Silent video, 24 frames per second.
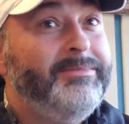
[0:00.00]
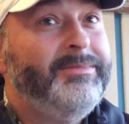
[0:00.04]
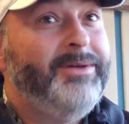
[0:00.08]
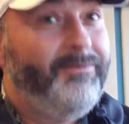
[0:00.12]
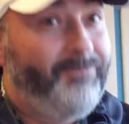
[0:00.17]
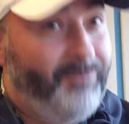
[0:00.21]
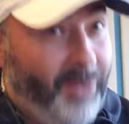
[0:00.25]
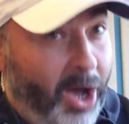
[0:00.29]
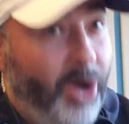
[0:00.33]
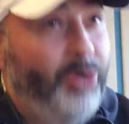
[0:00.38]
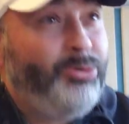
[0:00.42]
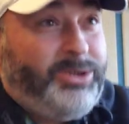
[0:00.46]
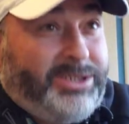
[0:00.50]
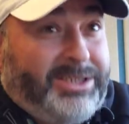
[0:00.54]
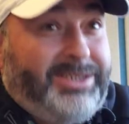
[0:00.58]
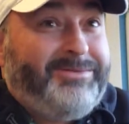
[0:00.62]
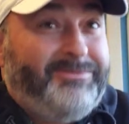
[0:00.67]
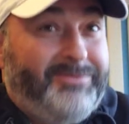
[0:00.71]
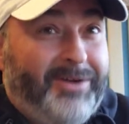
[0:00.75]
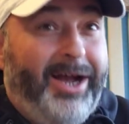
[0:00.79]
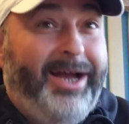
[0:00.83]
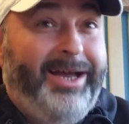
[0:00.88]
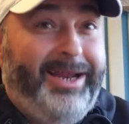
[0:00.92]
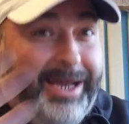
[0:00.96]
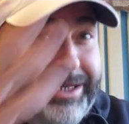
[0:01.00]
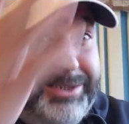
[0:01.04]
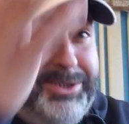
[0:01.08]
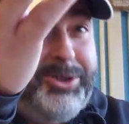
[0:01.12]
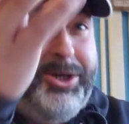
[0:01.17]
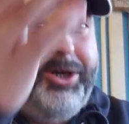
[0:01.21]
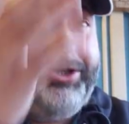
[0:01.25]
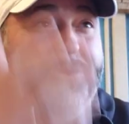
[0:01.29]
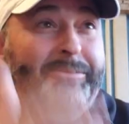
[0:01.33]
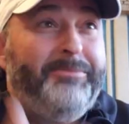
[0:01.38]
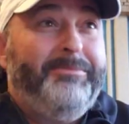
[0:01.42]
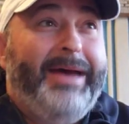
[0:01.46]
Votes, right? I
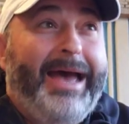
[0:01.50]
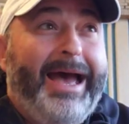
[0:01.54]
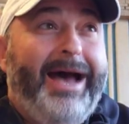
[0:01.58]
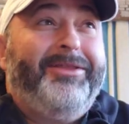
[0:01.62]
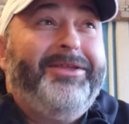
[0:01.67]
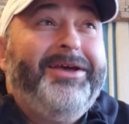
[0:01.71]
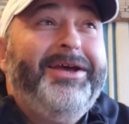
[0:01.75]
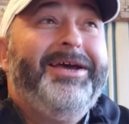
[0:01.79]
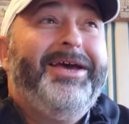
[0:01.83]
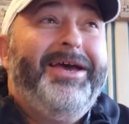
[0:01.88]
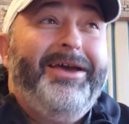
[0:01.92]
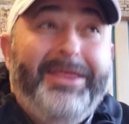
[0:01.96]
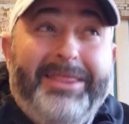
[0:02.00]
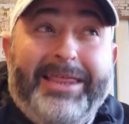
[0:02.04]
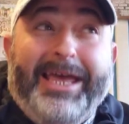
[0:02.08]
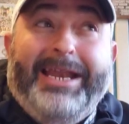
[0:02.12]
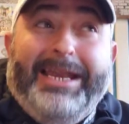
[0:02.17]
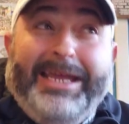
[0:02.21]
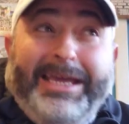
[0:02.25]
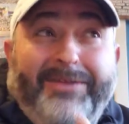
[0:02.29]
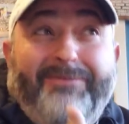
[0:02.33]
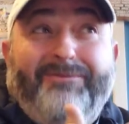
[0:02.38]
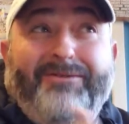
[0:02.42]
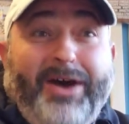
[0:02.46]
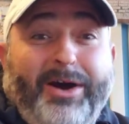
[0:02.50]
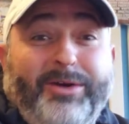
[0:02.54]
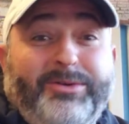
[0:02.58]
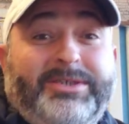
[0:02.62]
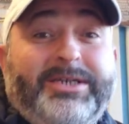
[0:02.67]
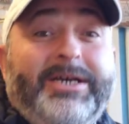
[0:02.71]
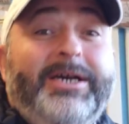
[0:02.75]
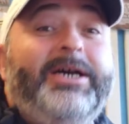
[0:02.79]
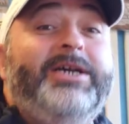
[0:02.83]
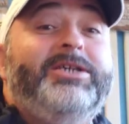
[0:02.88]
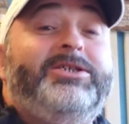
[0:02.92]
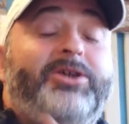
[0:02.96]
saw your mouth. They need votes.
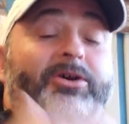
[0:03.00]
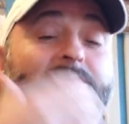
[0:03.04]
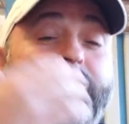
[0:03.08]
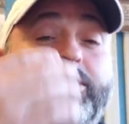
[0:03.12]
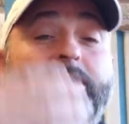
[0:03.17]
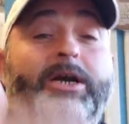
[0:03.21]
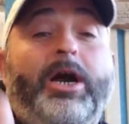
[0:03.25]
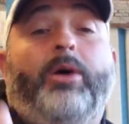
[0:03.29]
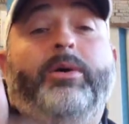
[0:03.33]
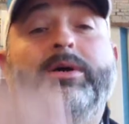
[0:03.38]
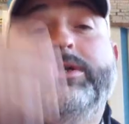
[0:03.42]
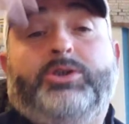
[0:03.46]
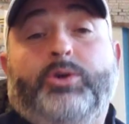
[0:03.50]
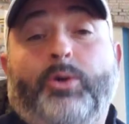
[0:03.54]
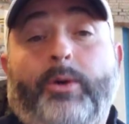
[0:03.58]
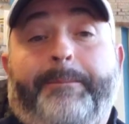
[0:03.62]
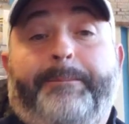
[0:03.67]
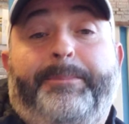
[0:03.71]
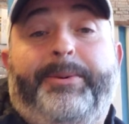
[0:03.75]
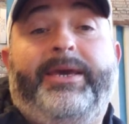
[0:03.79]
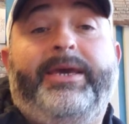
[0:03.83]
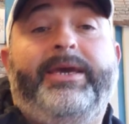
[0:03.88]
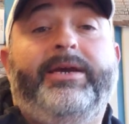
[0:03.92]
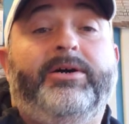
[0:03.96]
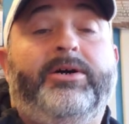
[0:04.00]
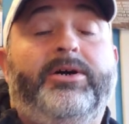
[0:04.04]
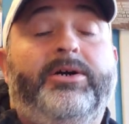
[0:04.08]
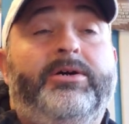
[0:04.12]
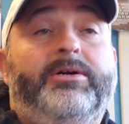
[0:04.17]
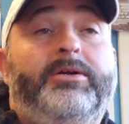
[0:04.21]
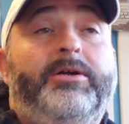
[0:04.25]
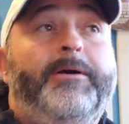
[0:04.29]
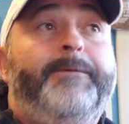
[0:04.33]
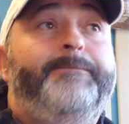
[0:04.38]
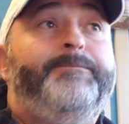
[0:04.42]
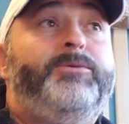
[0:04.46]
So they're going to
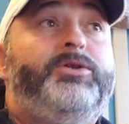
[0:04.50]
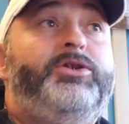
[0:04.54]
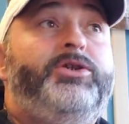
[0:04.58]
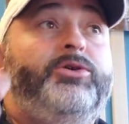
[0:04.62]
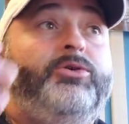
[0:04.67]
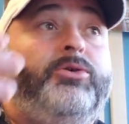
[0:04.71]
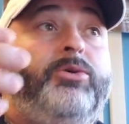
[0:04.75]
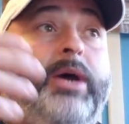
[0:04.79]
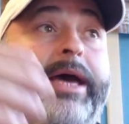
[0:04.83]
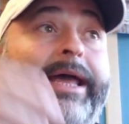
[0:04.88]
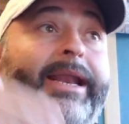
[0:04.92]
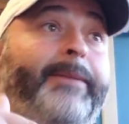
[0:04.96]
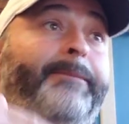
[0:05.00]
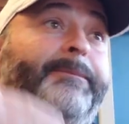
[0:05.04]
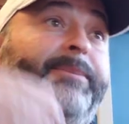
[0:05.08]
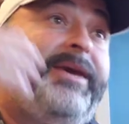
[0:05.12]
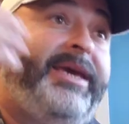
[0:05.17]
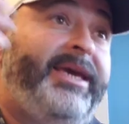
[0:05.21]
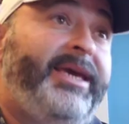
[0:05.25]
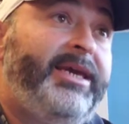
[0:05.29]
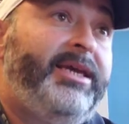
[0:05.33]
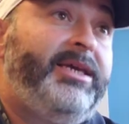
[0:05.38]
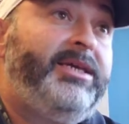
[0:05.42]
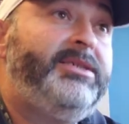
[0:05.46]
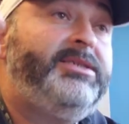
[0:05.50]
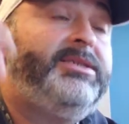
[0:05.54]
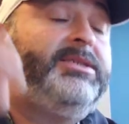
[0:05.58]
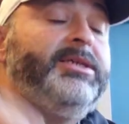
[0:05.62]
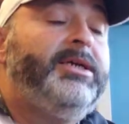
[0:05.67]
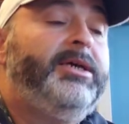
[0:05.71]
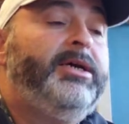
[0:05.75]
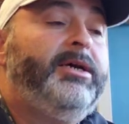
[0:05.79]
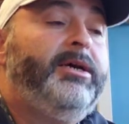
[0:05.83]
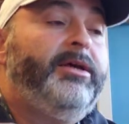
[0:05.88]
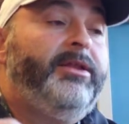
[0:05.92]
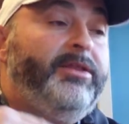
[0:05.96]
appeal to and appease
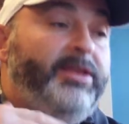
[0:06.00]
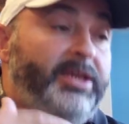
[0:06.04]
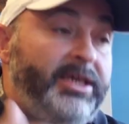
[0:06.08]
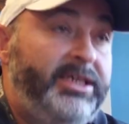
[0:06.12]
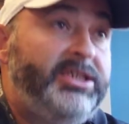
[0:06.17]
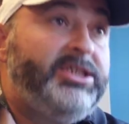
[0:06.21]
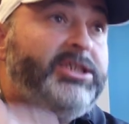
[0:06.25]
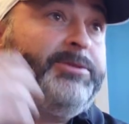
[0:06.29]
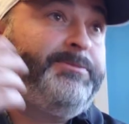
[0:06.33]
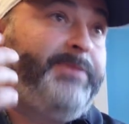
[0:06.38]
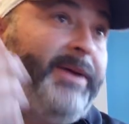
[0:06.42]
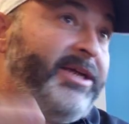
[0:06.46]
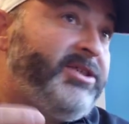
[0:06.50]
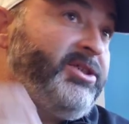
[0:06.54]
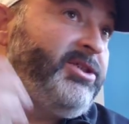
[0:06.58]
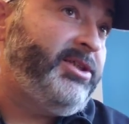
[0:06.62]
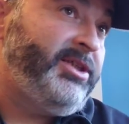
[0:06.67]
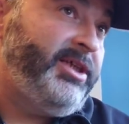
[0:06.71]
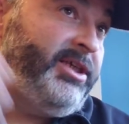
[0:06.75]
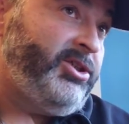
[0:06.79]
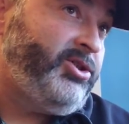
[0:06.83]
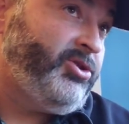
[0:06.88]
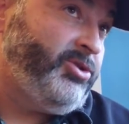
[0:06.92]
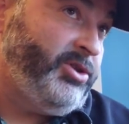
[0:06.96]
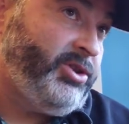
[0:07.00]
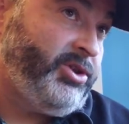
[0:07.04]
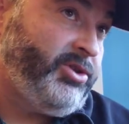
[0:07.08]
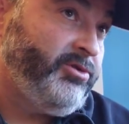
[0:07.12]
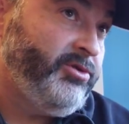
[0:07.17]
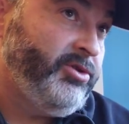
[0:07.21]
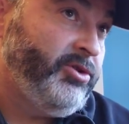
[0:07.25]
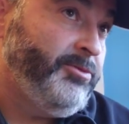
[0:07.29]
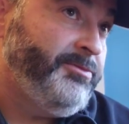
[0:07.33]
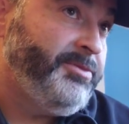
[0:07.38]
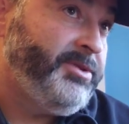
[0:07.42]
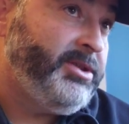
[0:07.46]
these special interest
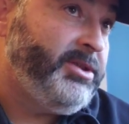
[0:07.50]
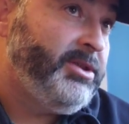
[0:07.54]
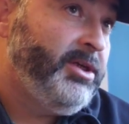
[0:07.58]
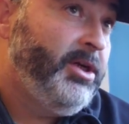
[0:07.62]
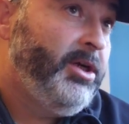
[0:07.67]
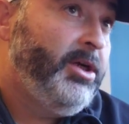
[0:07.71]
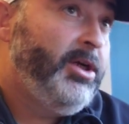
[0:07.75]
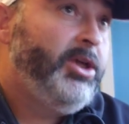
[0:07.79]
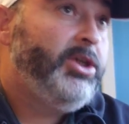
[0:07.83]
groups.